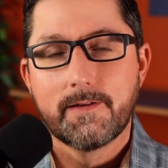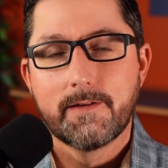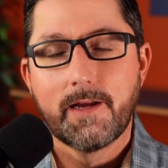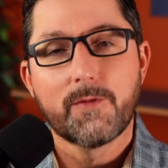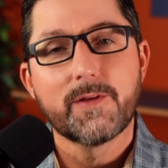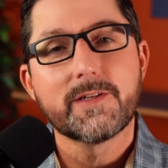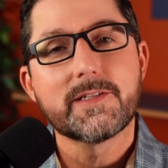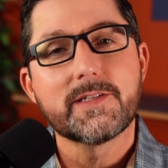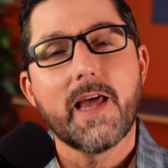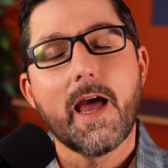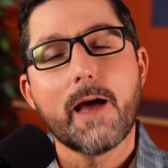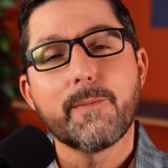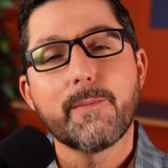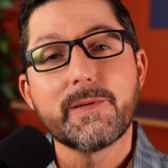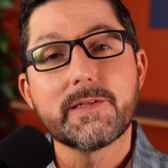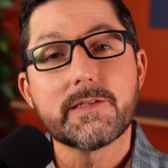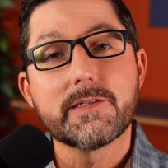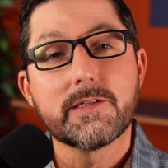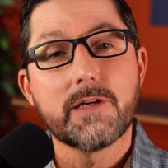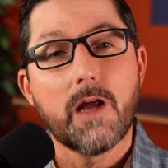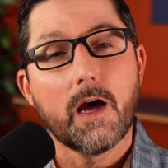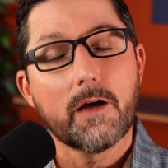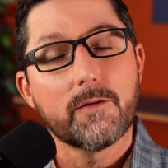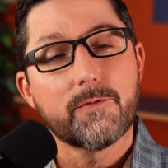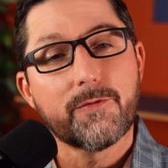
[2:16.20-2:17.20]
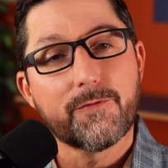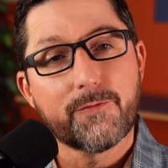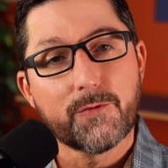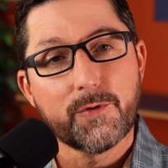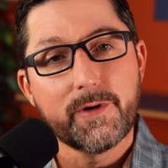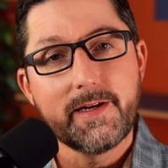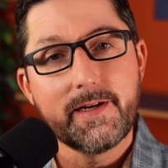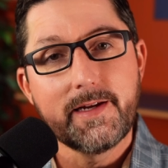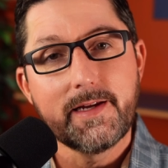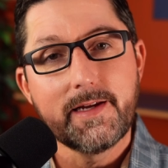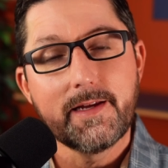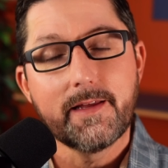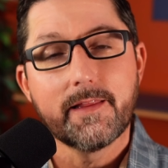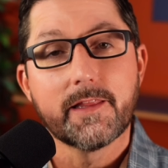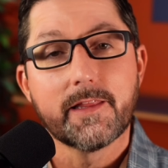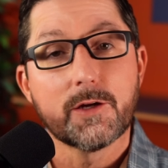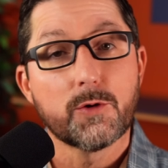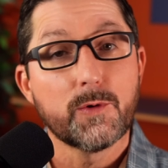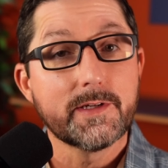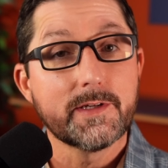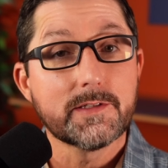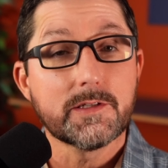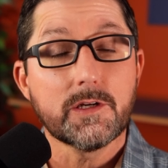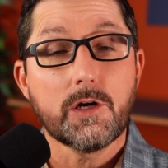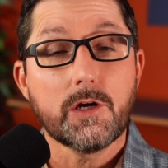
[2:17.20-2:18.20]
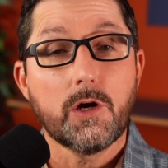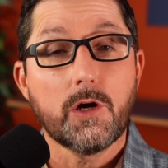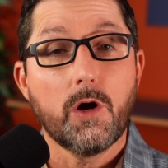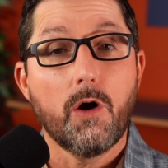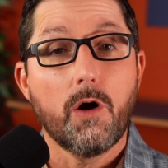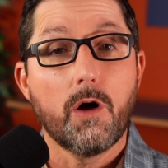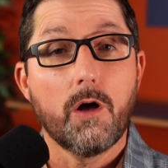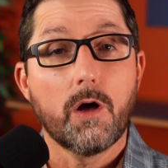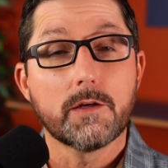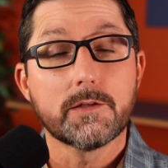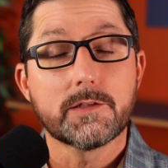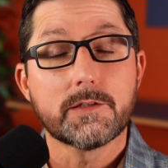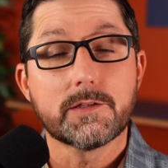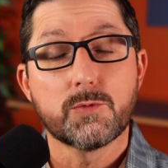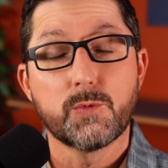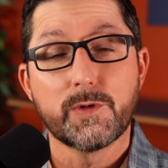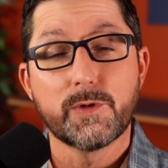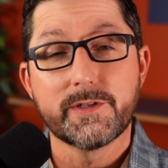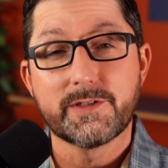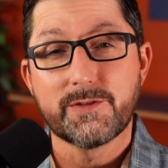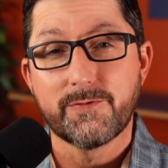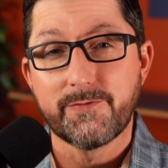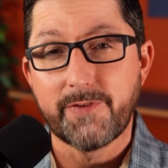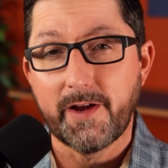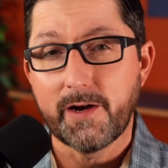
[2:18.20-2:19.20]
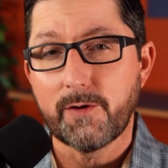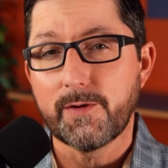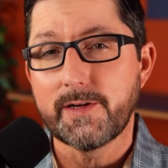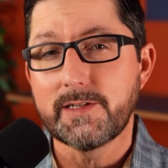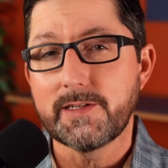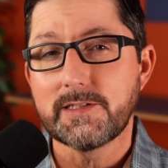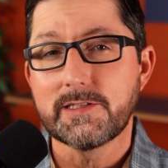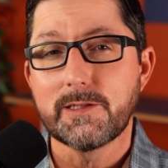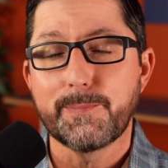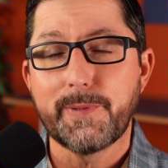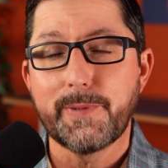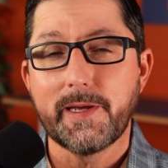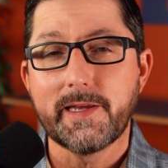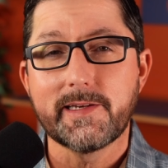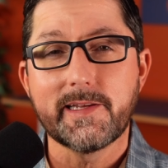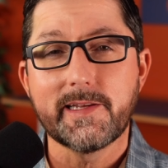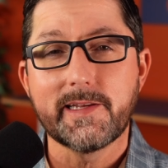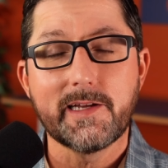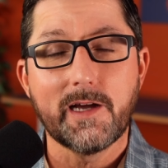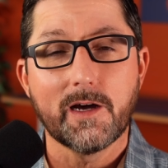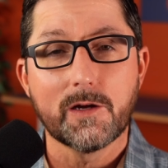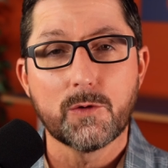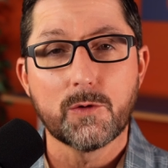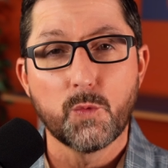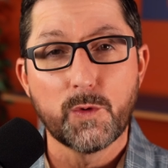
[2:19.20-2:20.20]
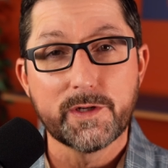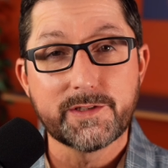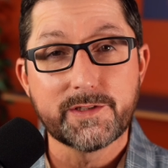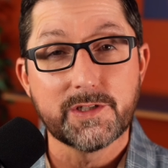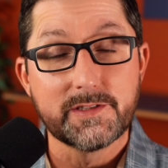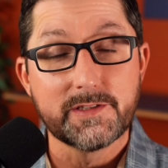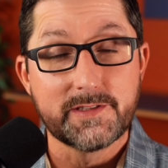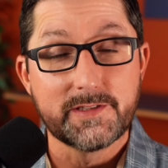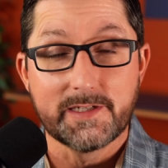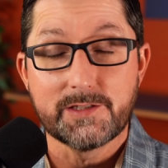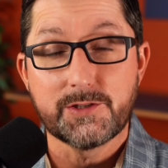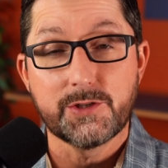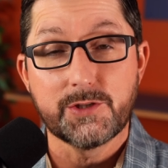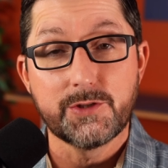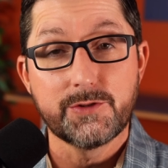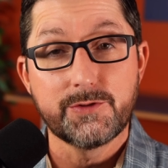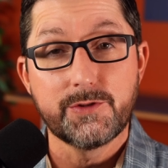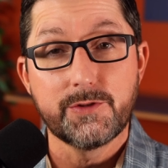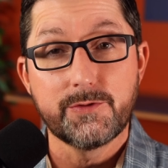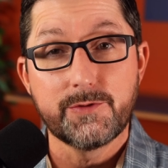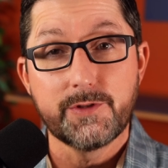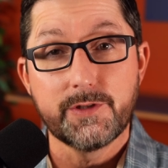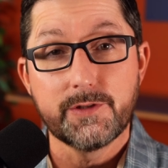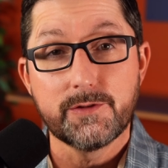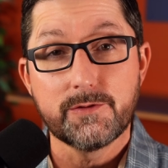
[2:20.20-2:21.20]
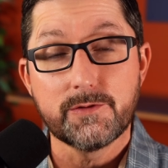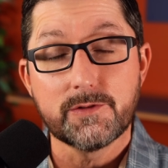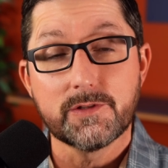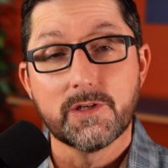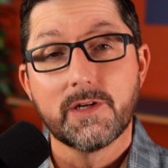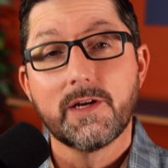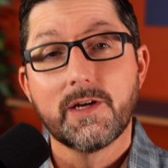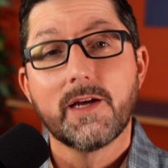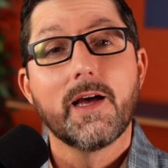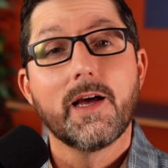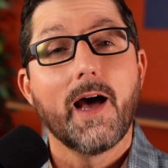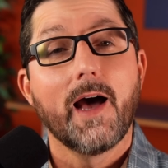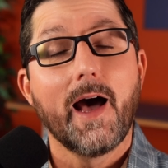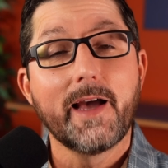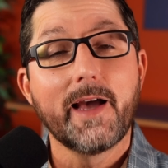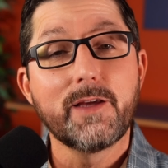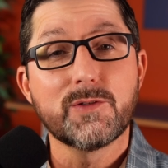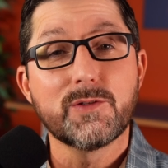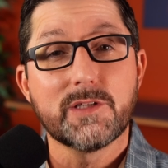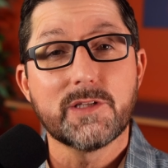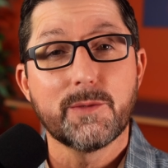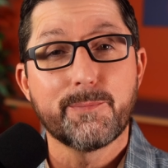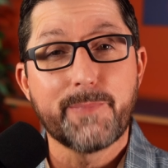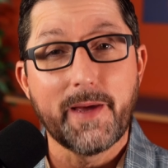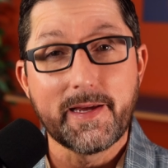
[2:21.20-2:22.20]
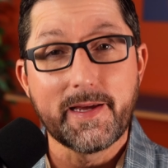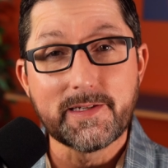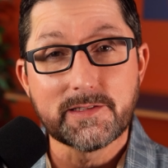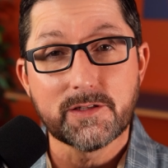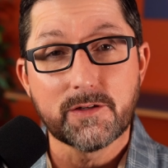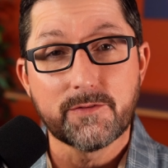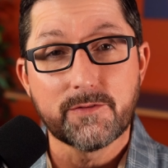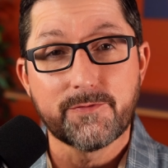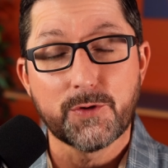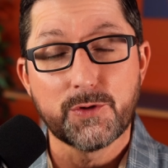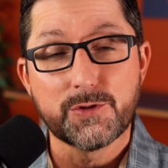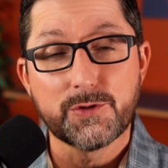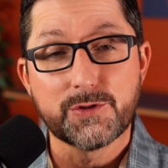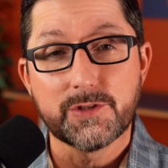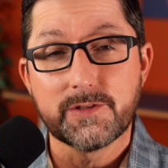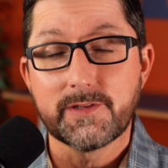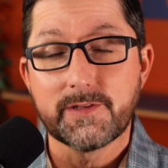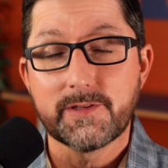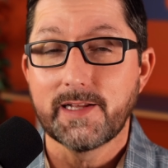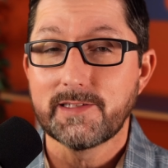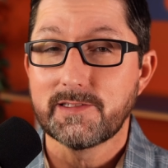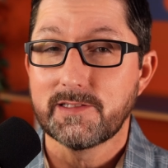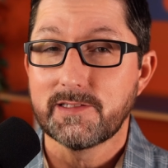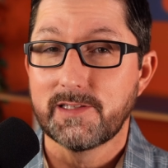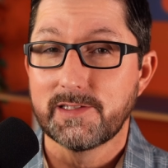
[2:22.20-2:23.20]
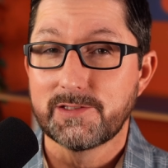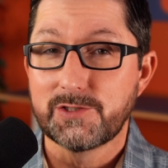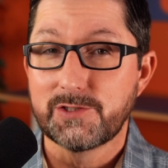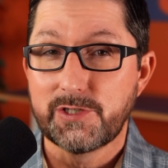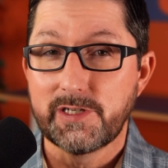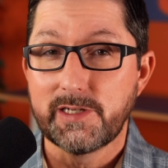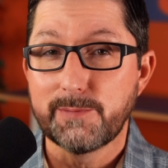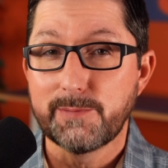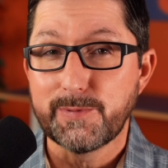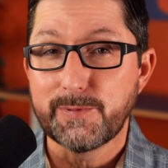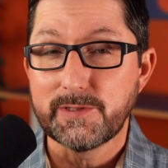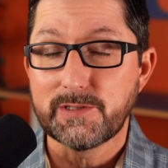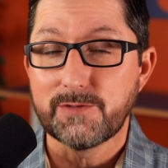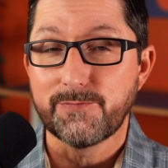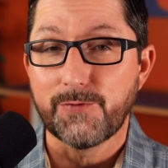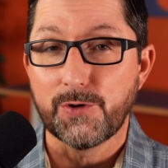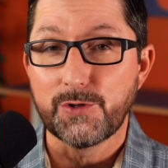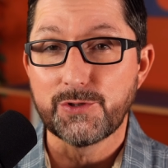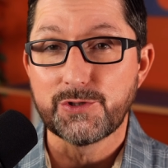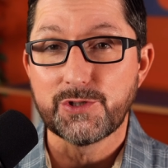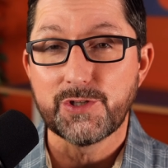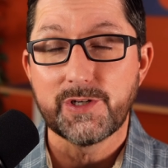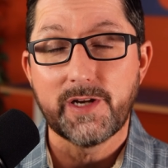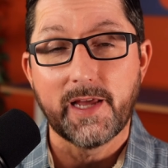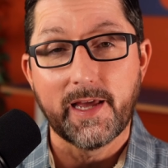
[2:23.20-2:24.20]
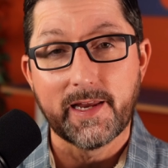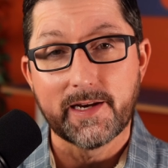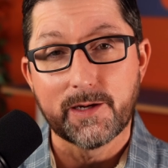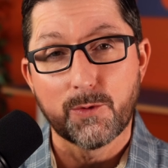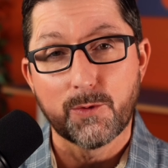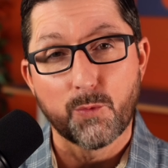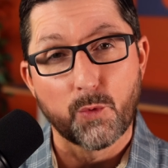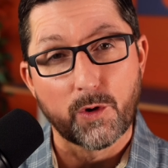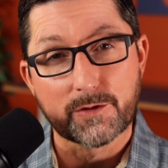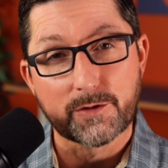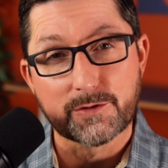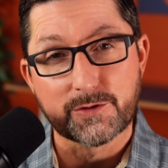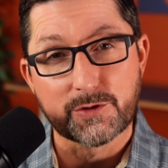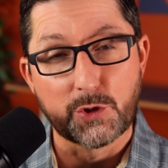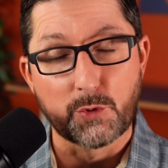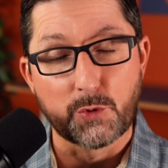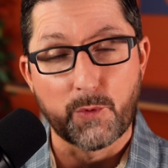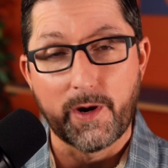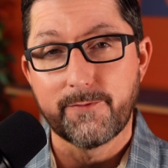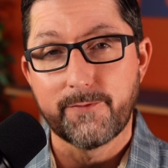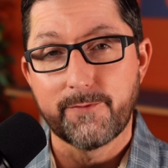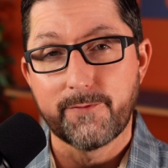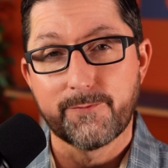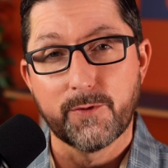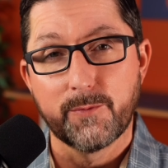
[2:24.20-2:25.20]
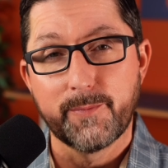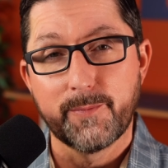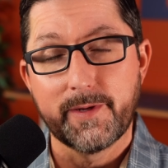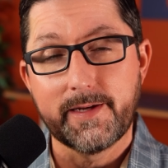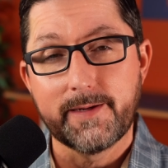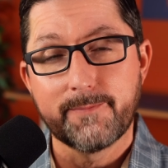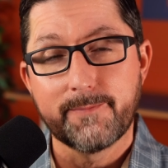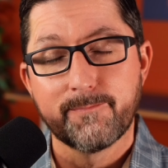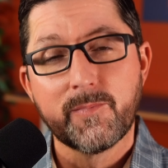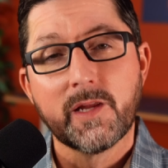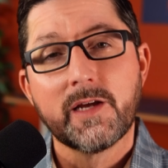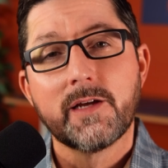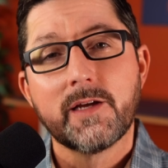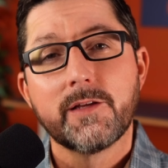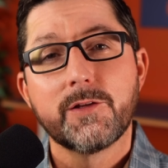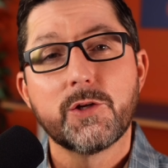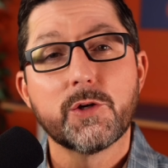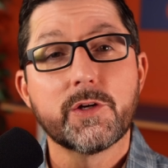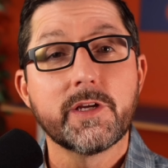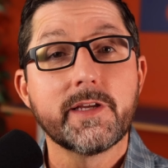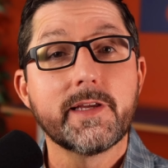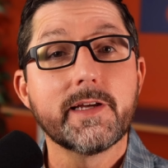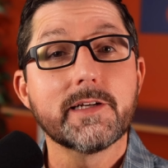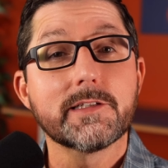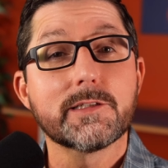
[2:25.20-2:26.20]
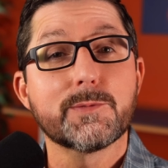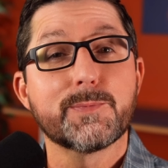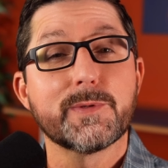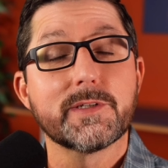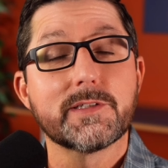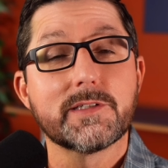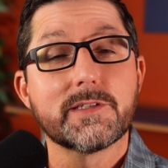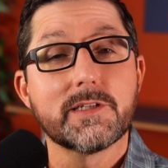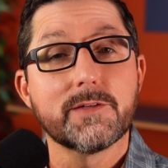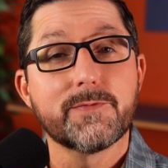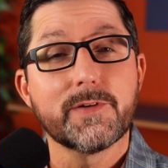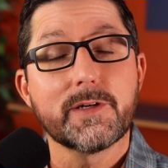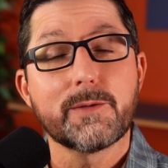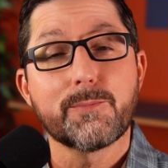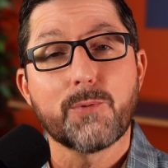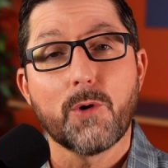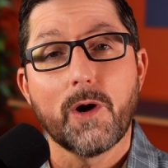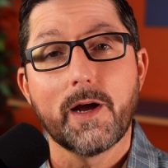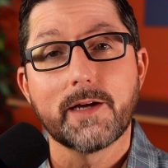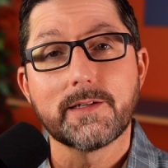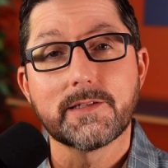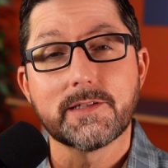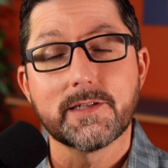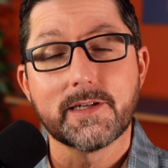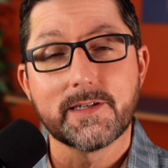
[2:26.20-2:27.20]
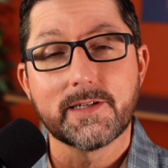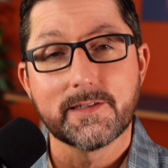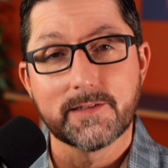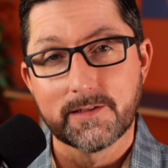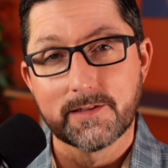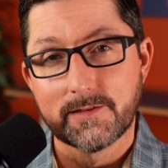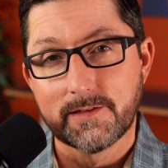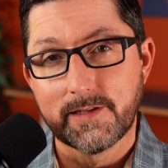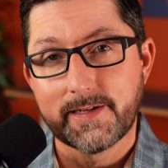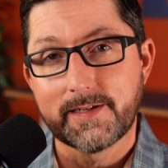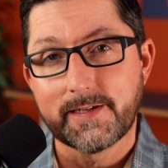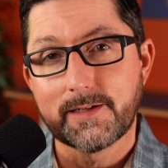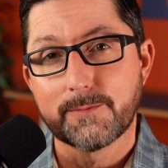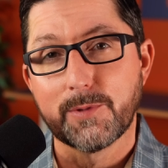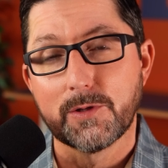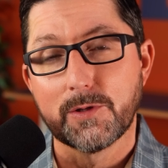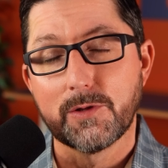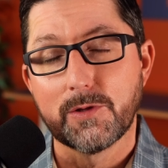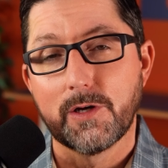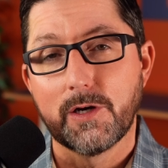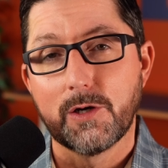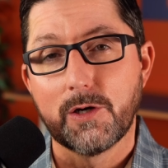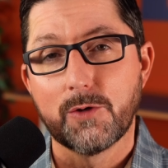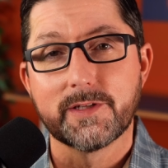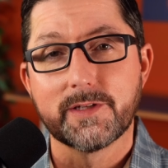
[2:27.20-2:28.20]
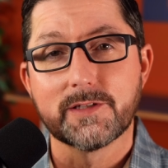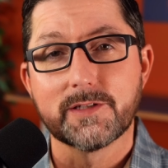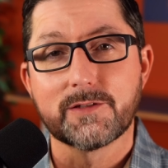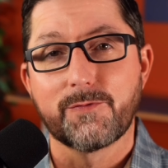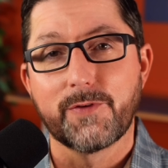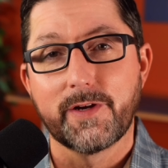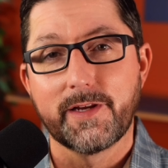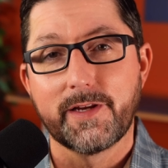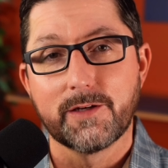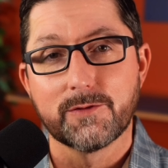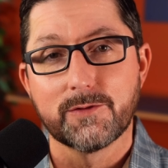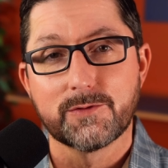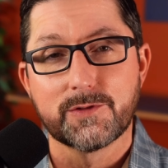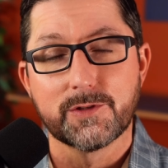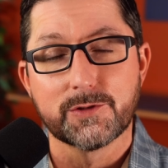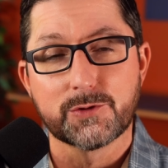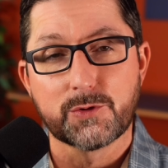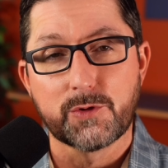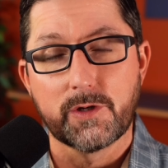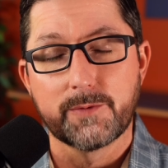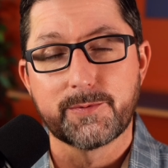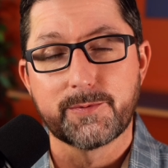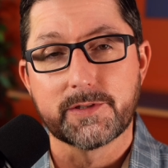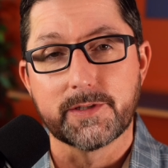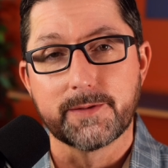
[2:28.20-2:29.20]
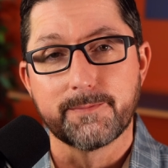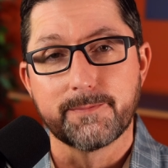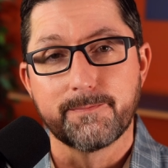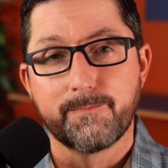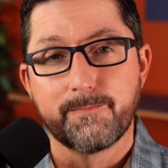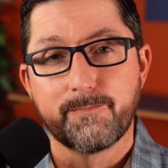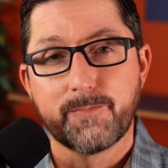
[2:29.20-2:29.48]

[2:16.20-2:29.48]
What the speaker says: Now, this app is not free. There is a cost, which varies depending on which edition you use. I use the basic version. That's the cheapest version, and it works great for me. You can get specific pricing in the link below in this video's description.